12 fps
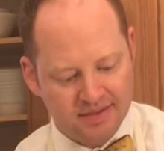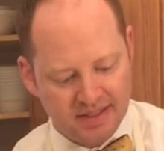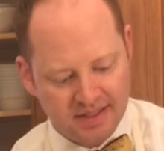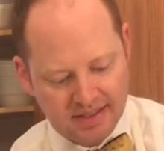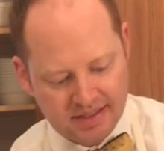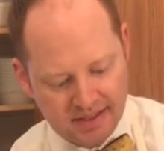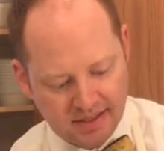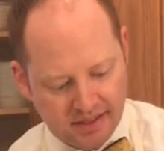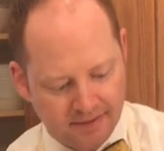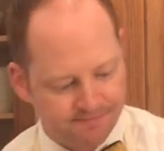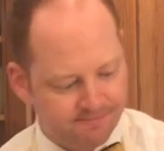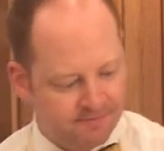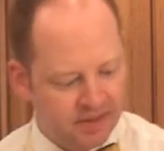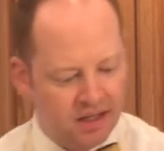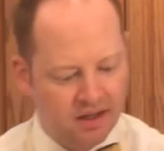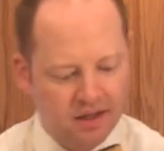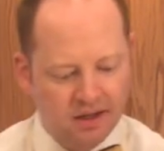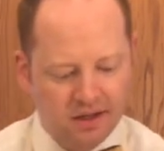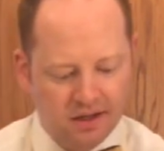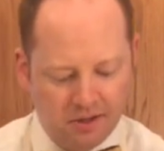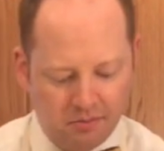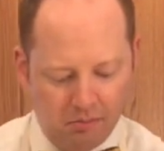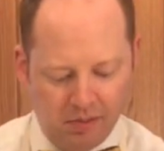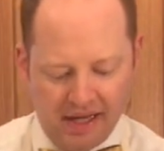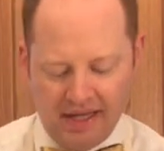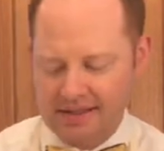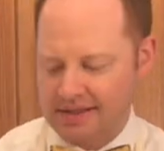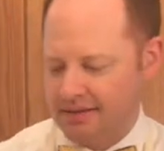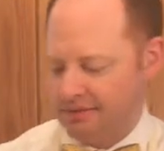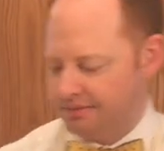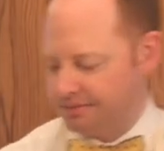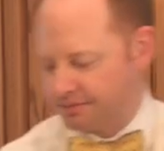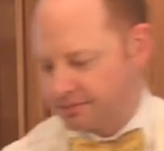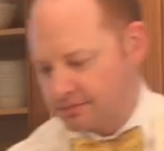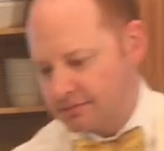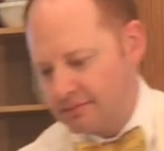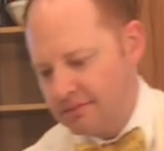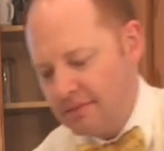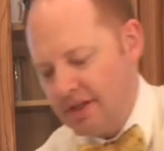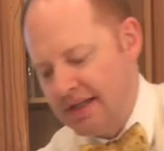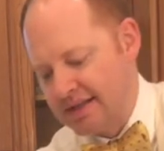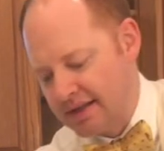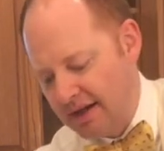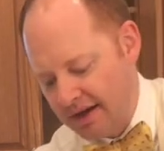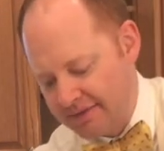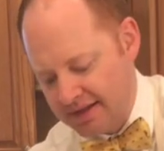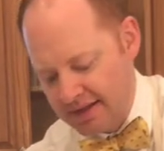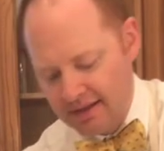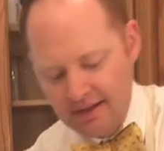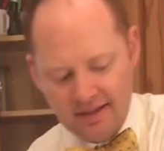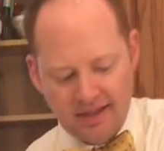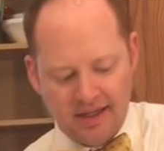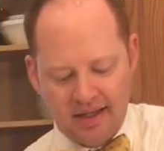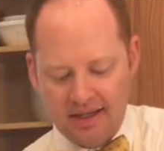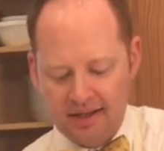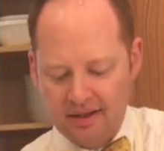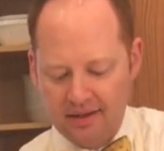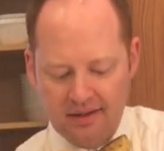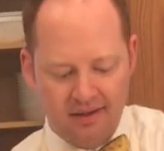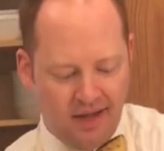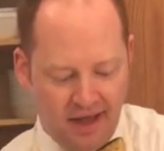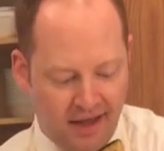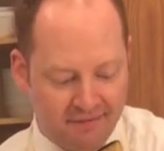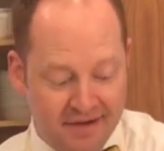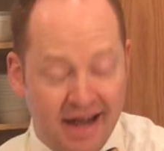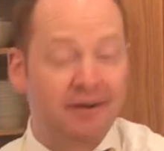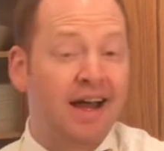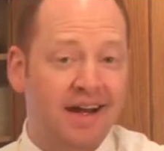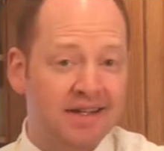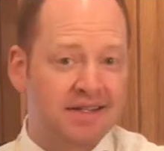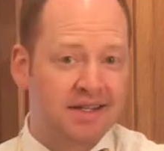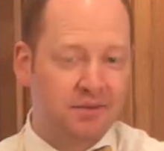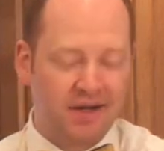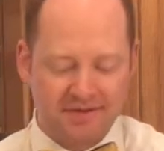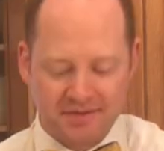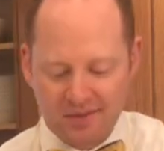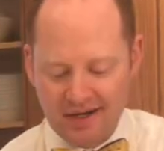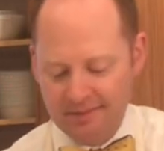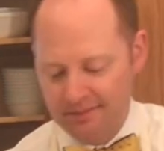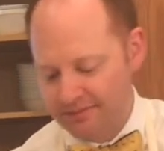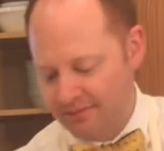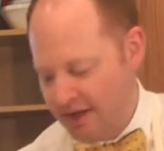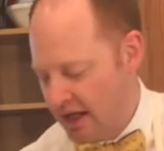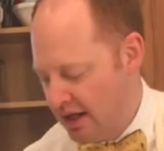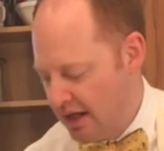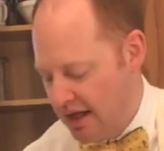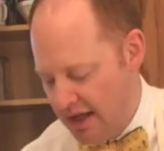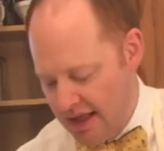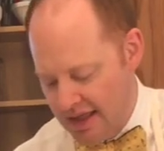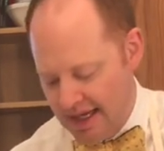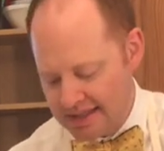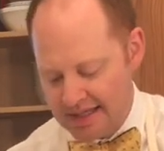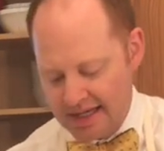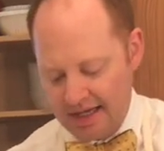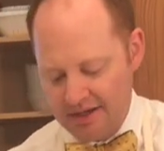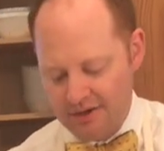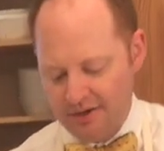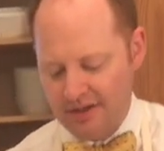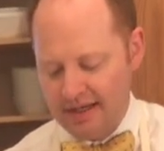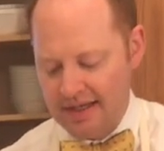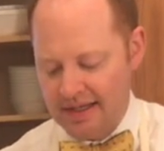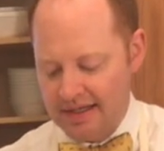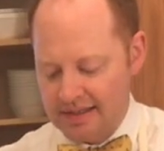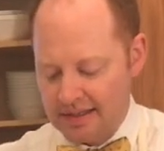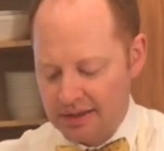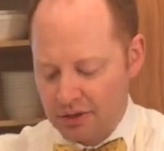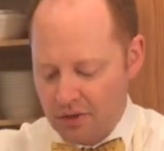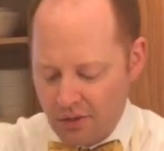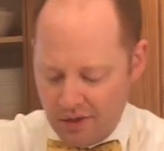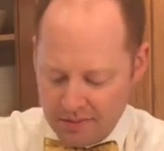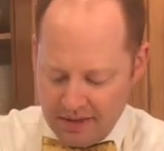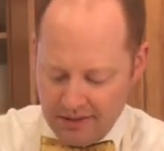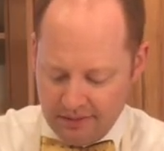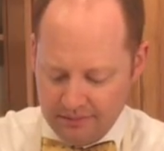they stick, but it's often, I've never had it stick when I've sprayed. Next thing I do is a little cornmeal,